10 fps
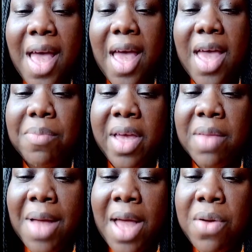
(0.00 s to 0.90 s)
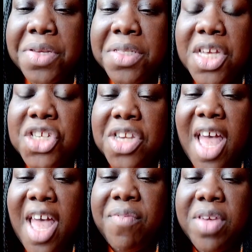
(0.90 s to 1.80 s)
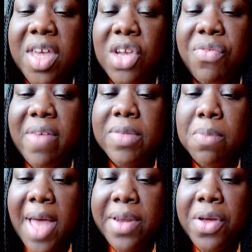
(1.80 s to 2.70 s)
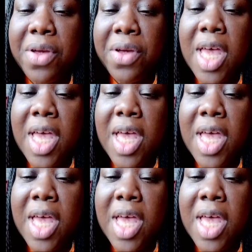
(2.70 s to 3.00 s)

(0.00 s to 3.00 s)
and my organization, African Graves Matter,